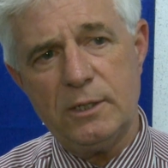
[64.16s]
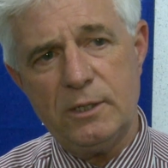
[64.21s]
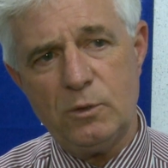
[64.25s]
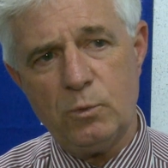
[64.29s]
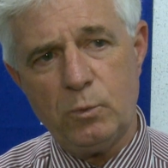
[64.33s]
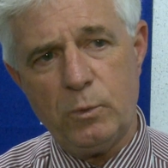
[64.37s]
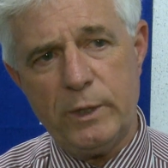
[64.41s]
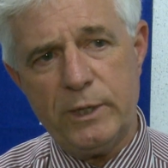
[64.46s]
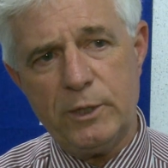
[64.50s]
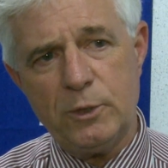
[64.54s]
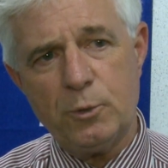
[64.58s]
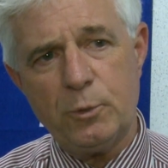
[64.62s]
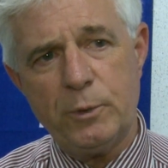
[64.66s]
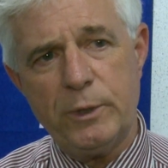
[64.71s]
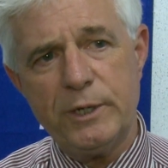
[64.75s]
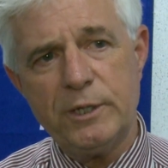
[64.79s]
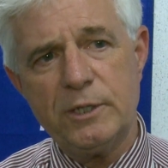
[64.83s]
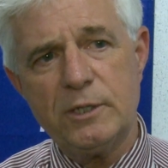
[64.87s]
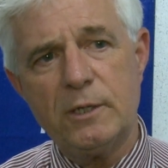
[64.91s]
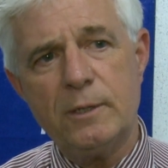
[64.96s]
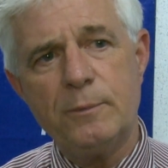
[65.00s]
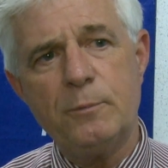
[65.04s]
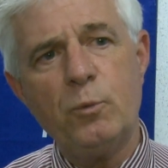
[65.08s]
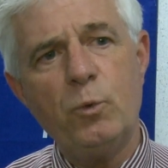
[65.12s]
Lead the Way
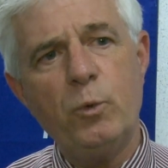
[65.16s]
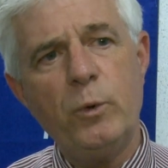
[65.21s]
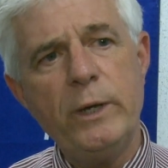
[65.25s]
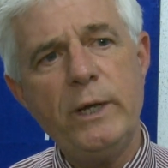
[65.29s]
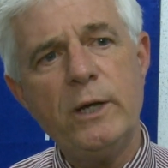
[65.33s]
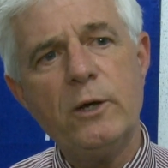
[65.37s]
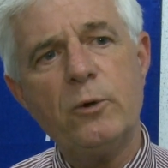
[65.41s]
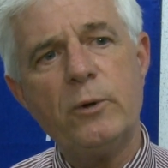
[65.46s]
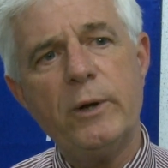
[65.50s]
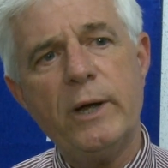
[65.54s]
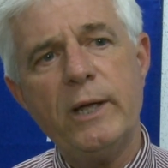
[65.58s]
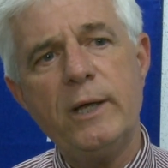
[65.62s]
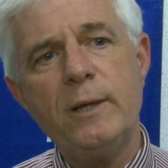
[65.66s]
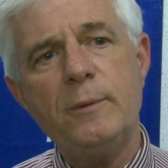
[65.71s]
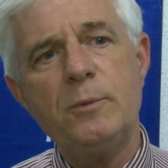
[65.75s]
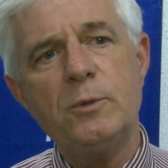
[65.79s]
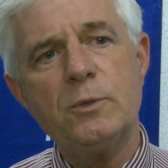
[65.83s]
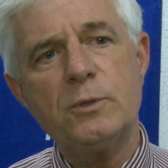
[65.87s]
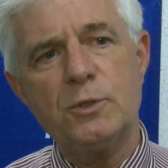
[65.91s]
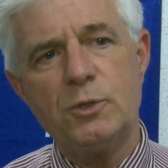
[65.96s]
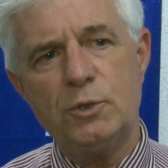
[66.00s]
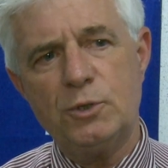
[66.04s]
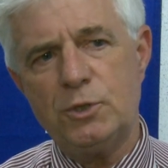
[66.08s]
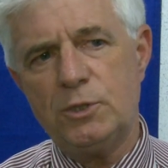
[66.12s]
curriculum, we are
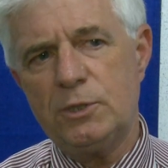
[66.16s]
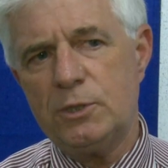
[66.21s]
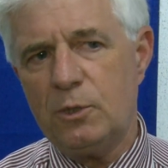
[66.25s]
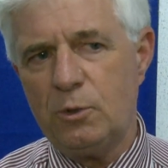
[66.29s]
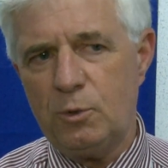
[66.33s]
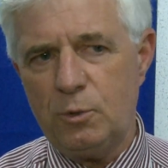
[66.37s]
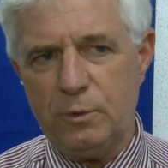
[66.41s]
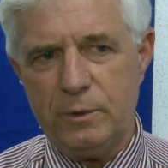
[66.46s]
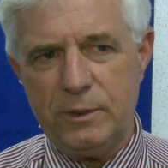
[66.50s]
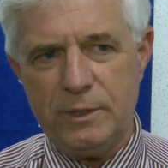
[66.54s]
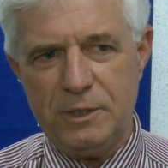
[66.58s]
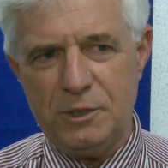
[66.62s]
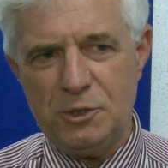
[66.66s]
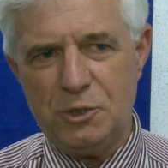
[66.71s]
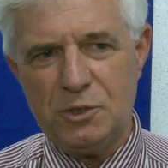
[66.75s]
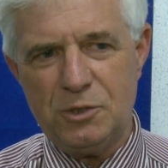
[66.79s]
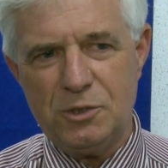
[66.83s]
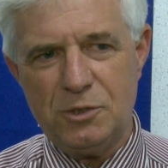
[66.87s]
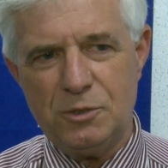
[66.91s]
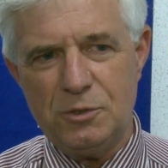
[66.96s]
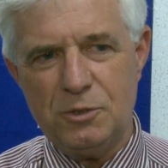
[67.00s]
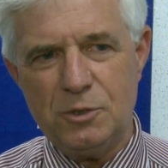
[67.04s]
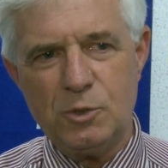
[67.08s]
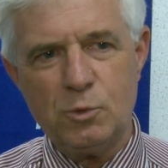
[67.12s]
able to show these
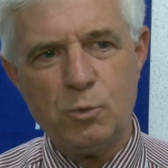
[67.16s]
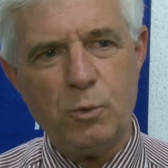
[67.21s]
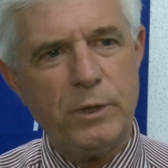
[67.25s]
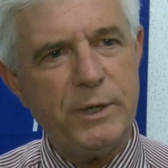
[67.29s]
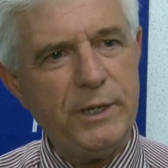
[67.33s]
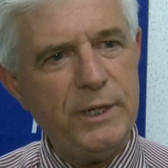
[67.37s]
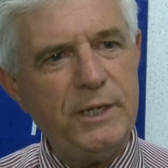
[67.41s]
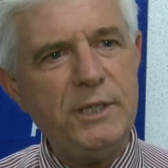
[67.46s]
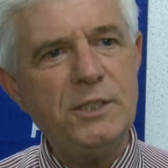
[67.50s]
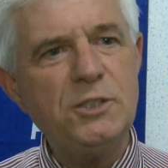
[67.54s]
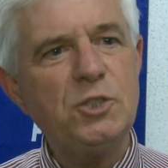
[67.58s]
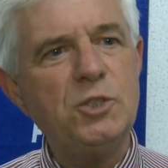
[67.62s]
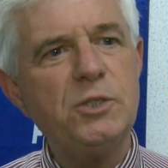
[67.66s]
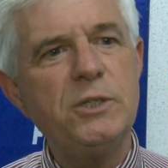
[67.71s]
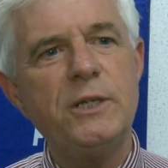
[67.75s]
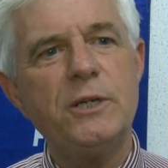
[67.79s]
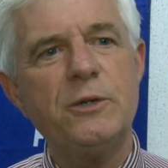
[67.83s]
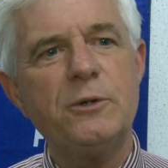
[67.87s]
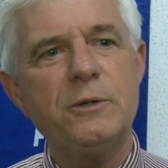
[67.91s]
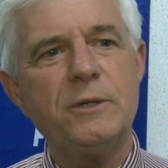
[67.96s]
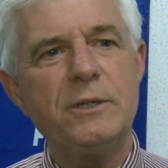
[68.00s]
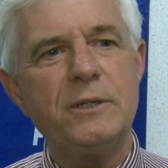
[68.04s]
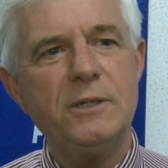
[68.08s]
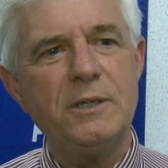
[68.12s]
students what
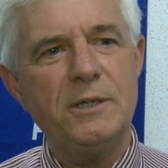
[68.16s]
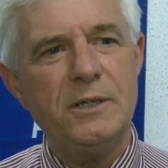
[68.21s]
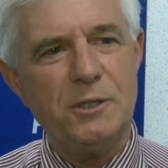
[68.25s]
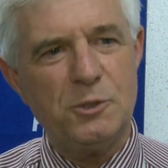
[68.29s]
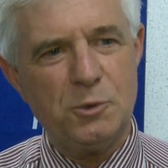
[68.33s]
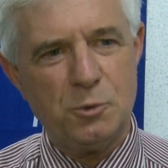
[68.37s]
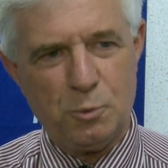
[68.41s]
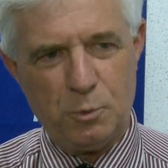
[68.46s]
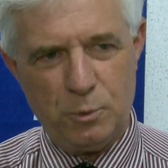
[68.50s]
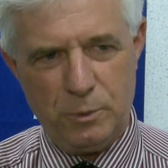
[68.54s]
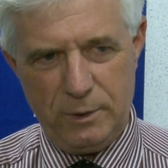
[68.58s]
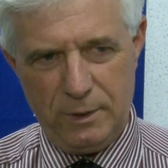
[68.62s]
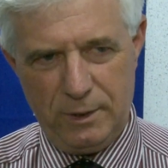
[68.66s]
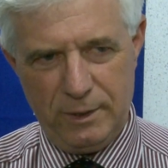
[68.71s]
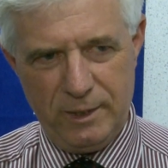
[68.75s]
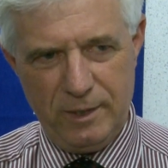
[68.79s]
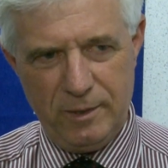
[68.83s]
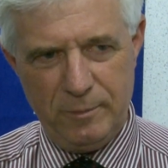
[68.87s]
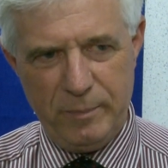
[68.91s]
engineering is really